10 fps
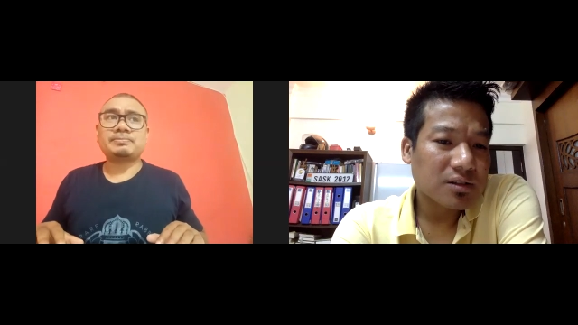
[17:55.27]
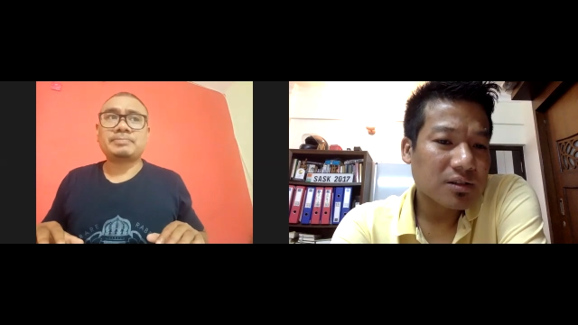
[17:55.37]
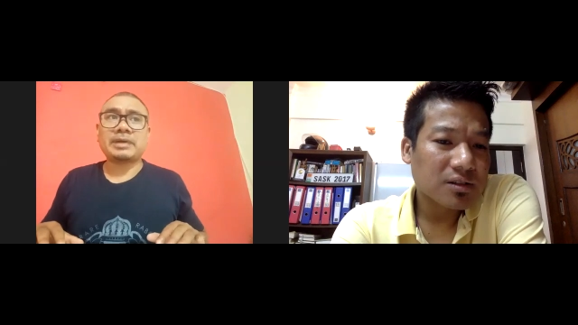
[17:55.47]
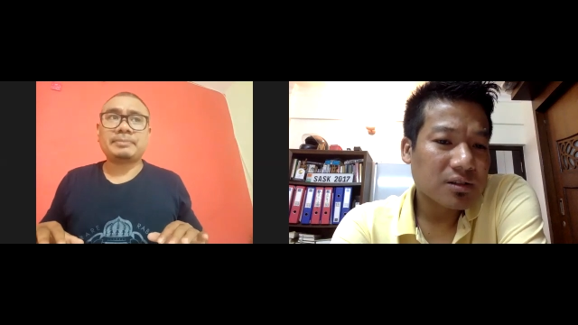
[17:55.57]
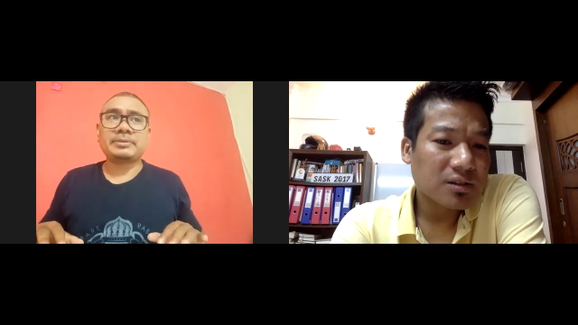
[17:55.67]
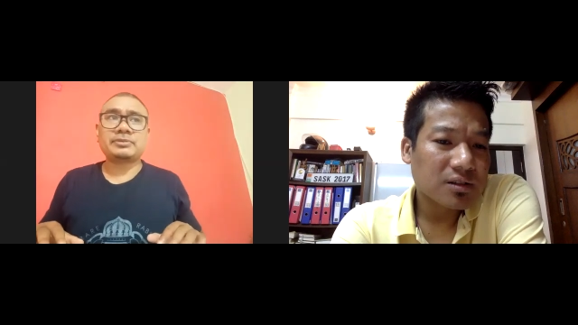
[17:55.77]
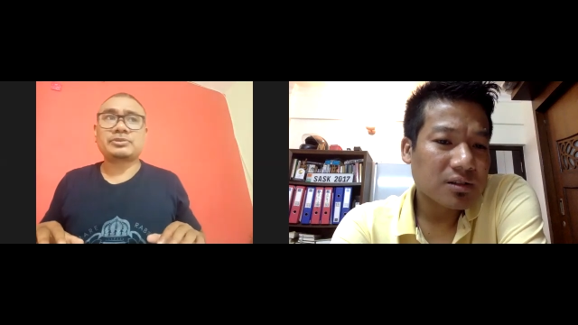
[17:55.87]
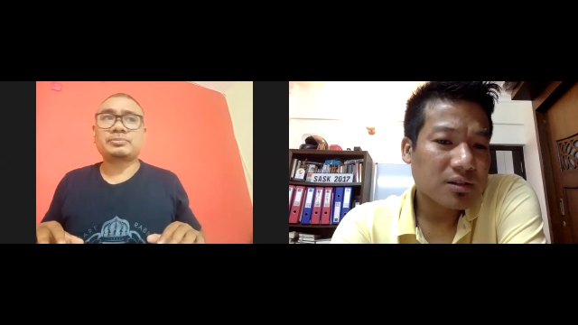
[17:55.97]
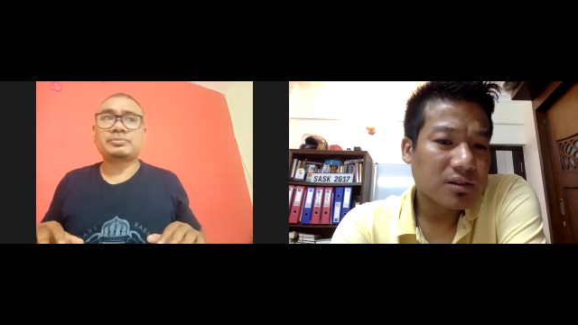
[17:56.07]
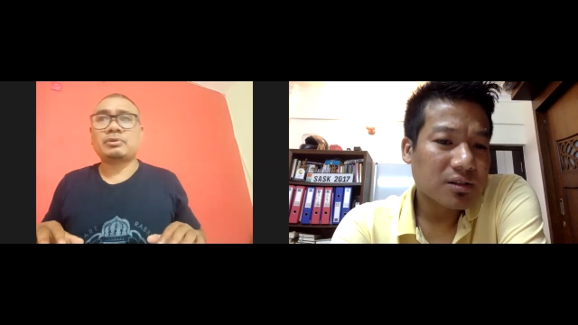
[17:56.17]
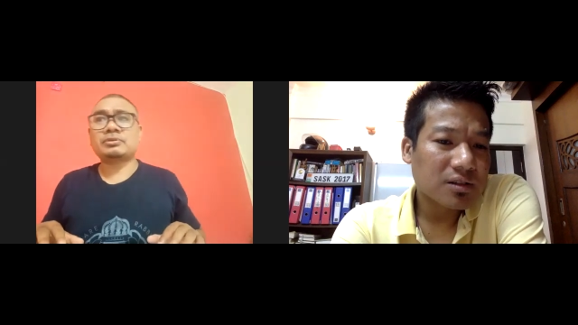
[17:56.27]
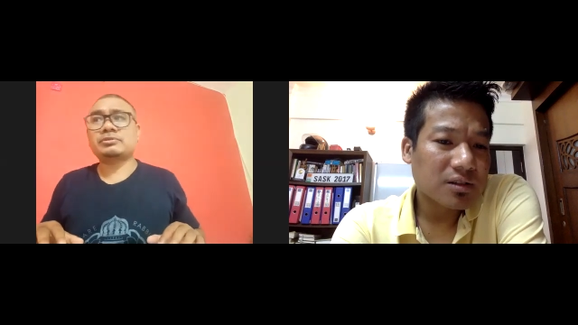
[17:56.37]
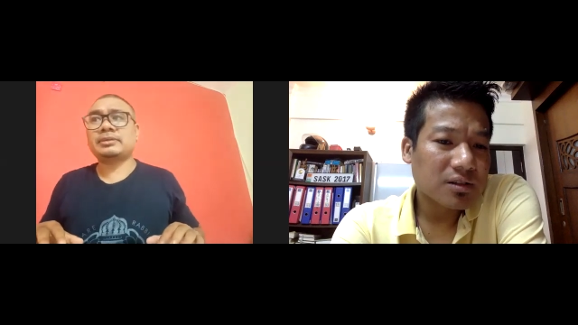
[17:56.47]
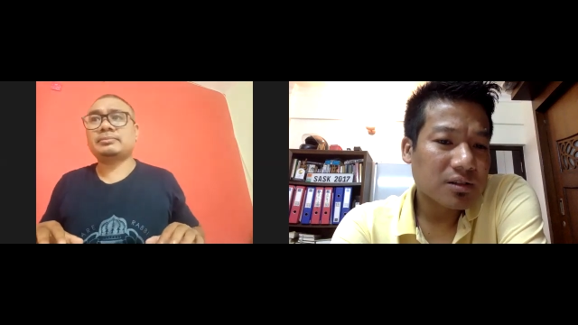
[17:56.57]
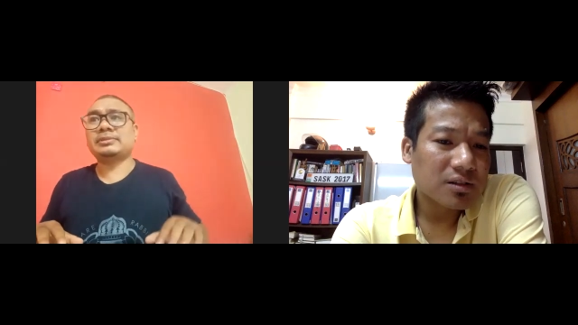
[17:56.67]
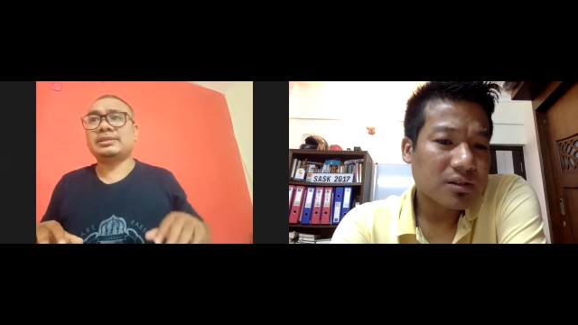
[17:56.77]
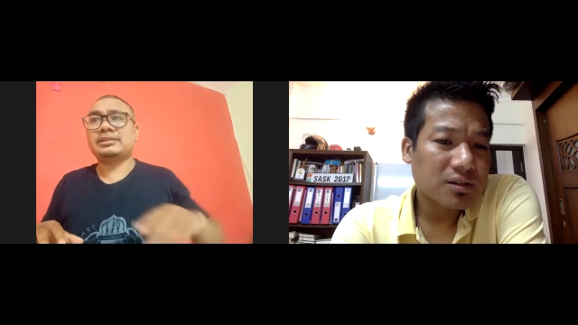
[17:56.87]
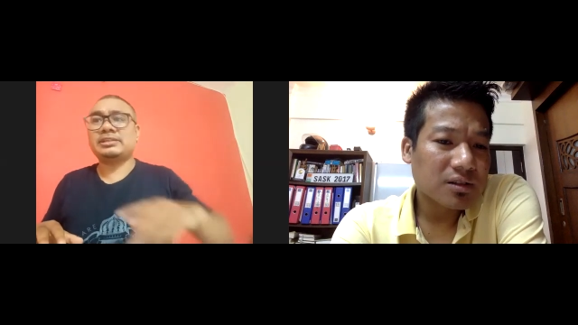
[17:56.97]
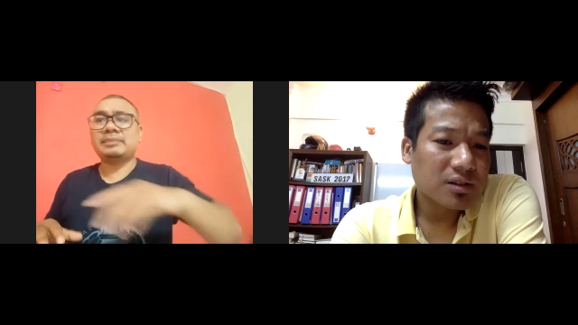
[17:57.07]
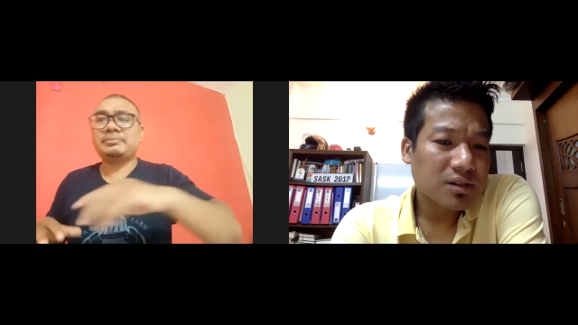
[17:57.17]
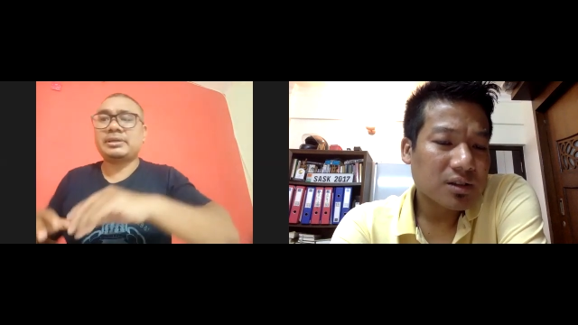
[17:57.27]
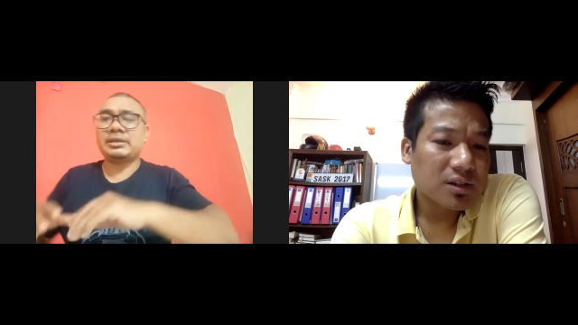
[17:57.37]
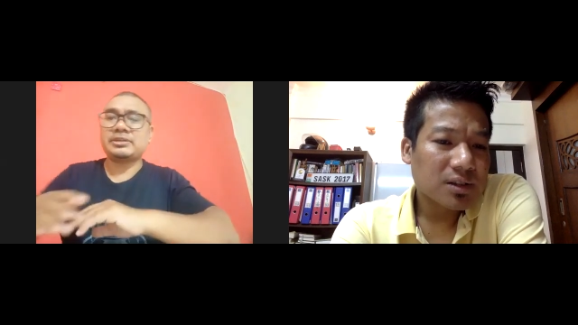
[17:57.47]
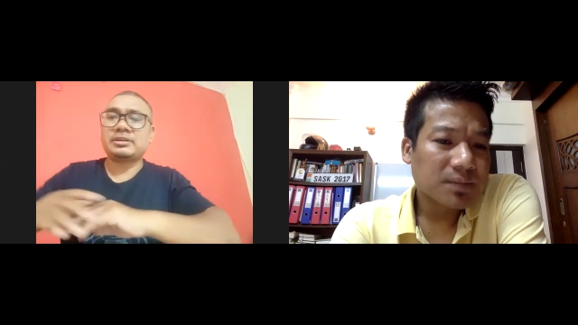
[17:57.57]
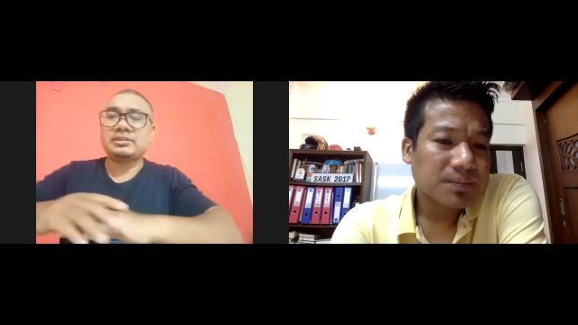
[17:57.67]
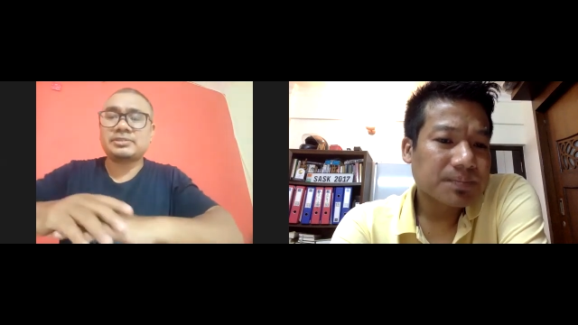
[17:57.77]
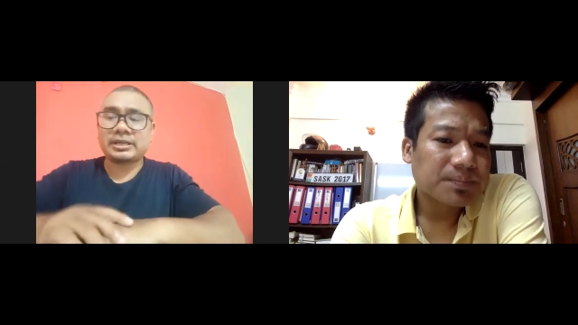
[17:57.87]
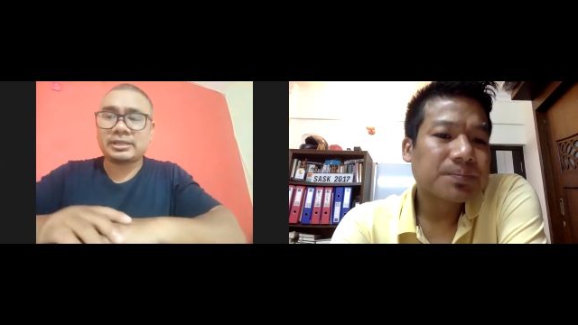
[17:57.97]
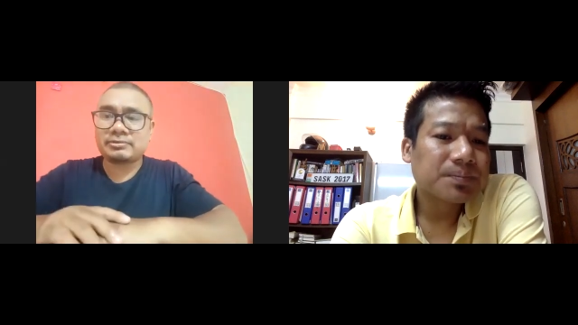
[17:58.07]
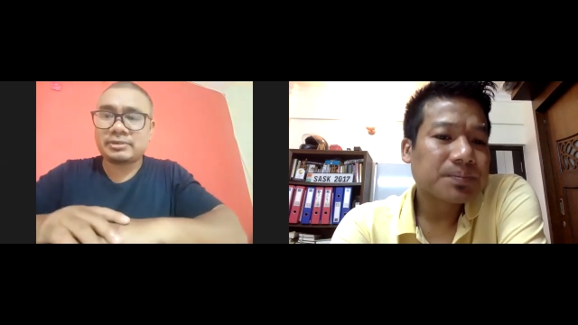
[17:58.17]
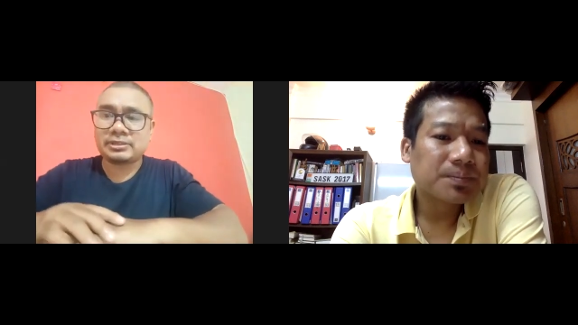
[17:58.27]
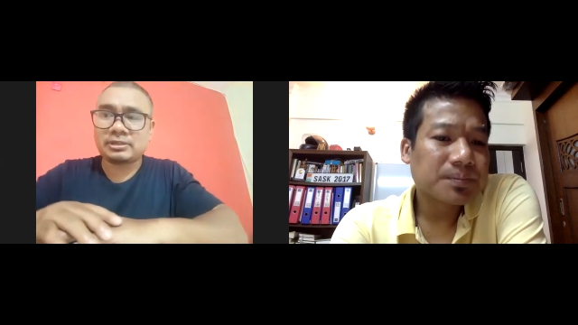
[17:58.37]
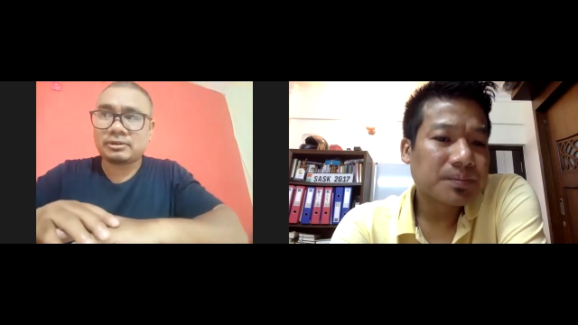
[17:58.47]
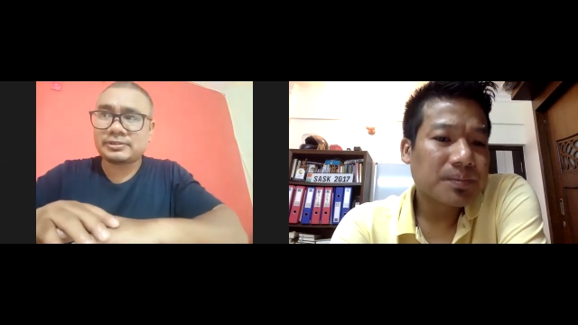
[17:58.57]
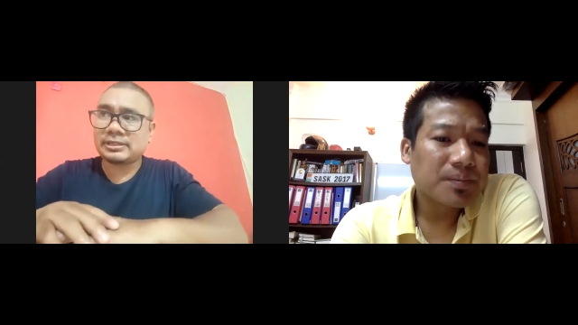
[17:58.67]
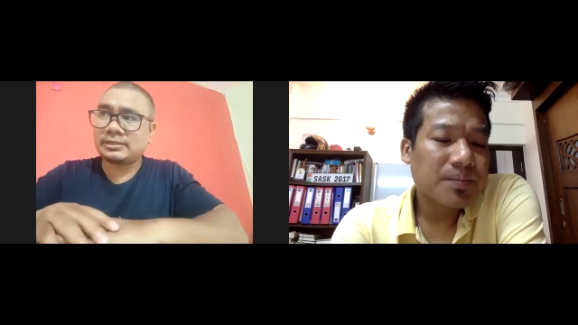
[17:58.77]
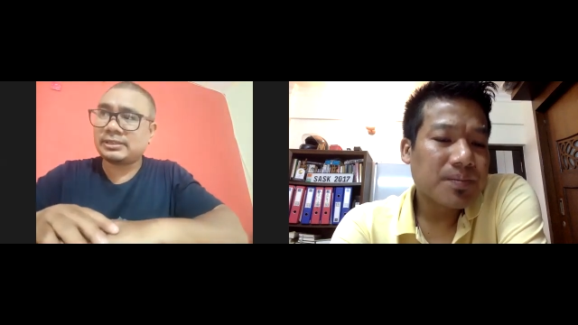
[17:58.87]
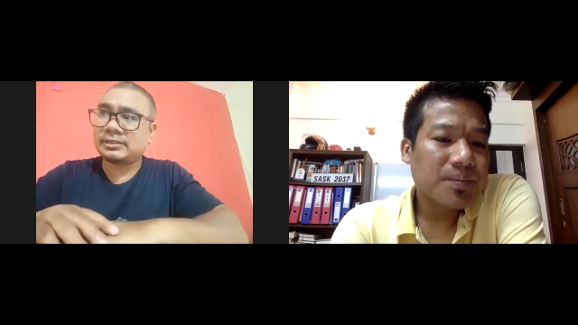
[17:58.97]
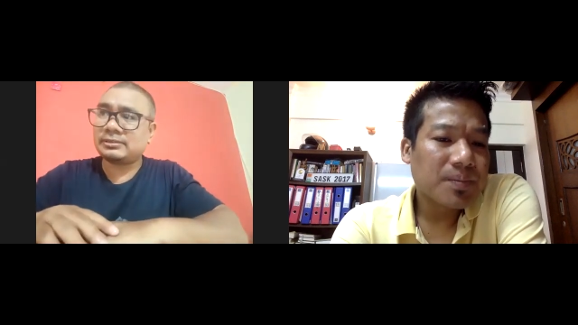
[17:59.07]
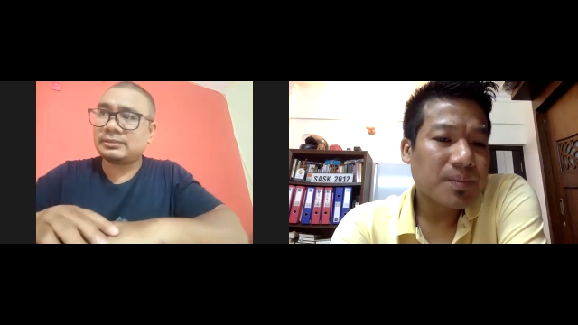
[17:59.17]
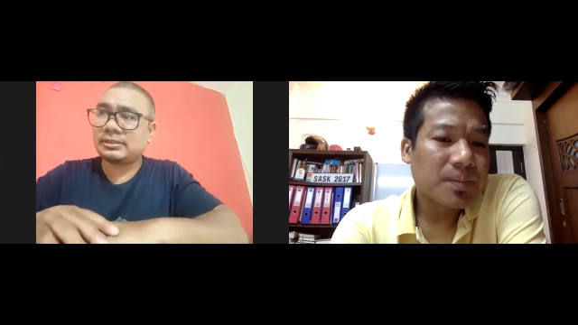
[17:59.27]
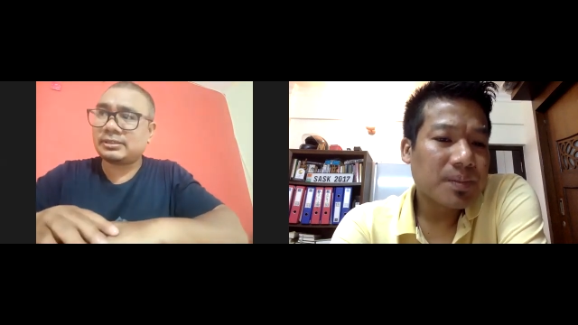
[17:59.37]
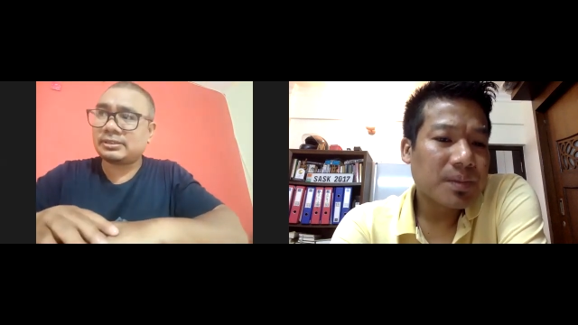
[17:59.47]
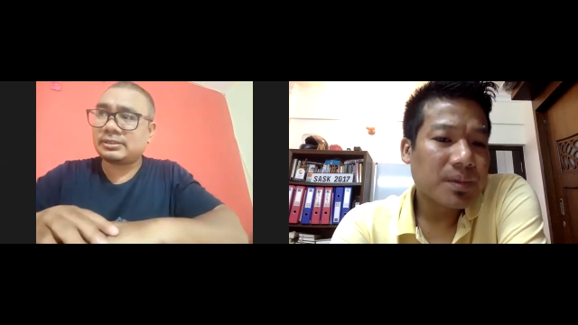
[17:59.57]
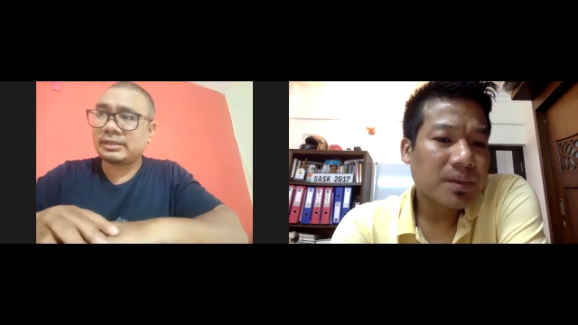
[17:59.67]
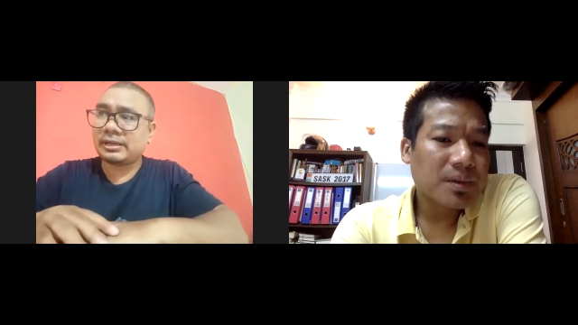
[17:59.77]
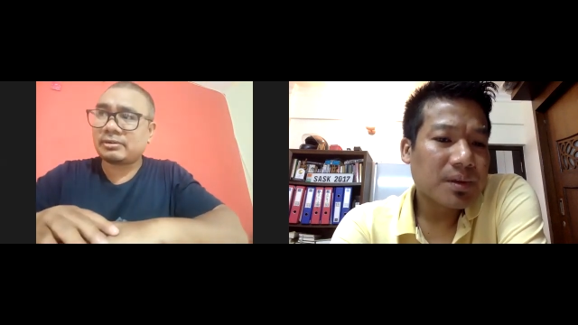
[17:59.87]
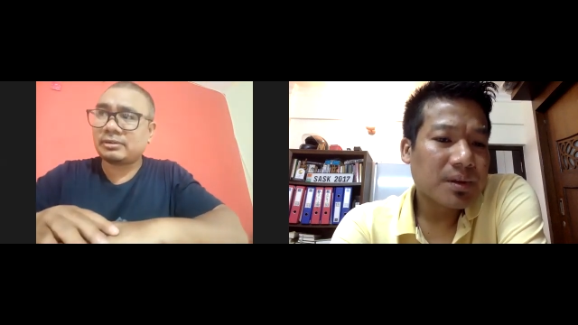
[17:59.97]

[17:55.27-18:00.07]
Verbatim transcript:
Speaker 1: happened to spoke to them, the TMPK General Secretary Dilok said that uh, around